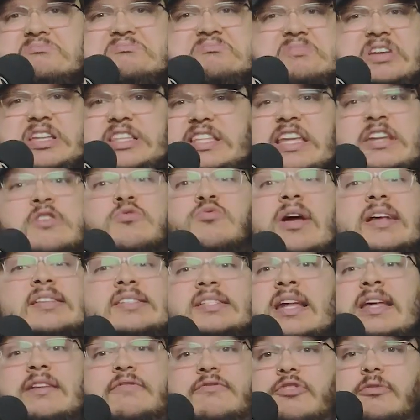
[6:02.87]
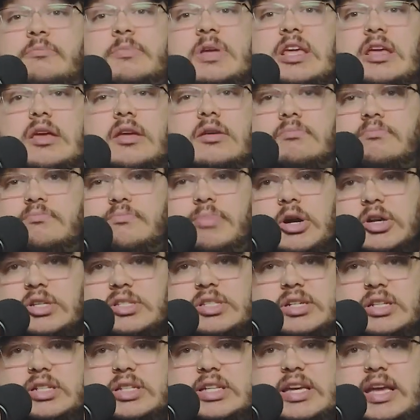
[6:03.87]
it didn't resonate for me
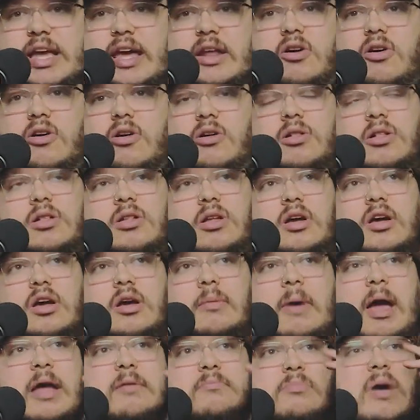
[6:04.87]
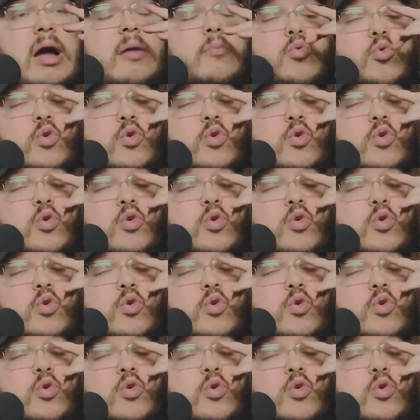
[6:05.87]
personally at all. Um, I, am